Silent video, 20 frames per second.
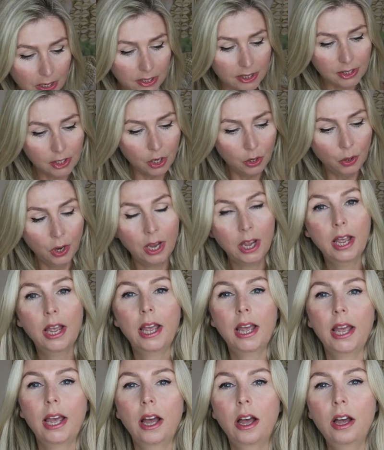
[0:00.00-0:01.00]
So
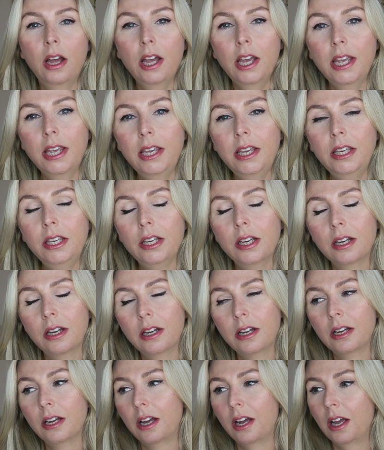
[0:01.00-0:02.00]

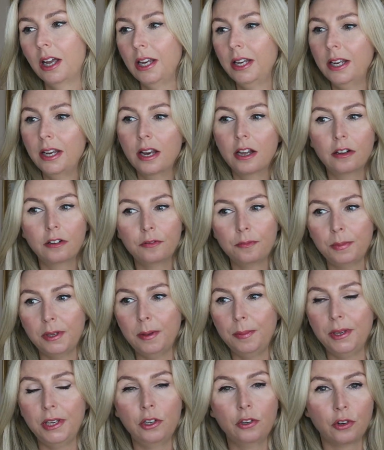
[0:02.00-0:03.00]
I love
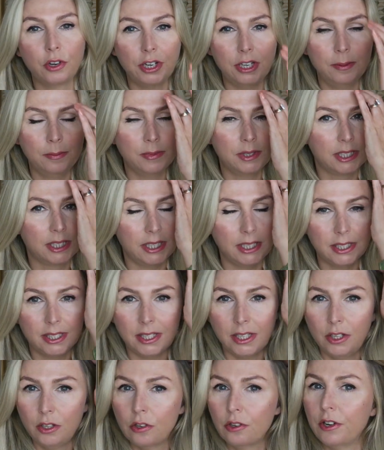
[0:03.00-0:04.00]
BB creams,
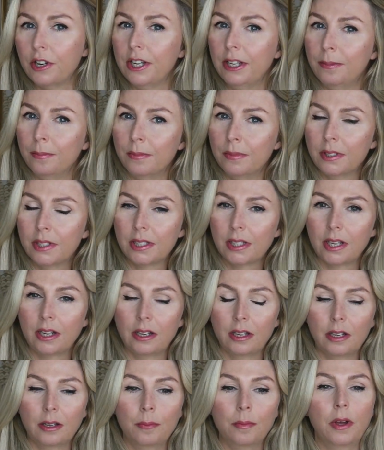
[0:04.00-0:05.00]
CC creams.
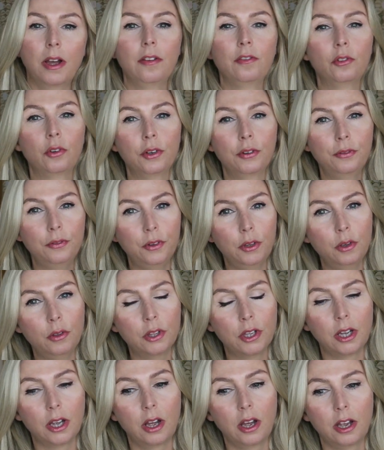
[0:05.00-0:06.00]
I've got a few
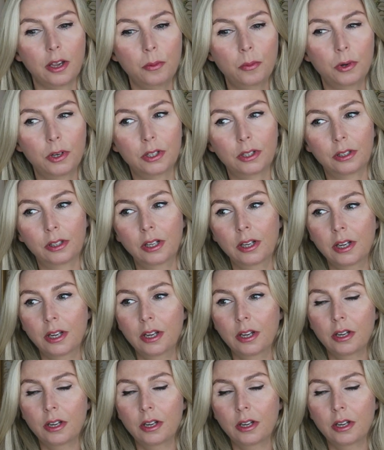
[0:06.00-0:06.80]
that I will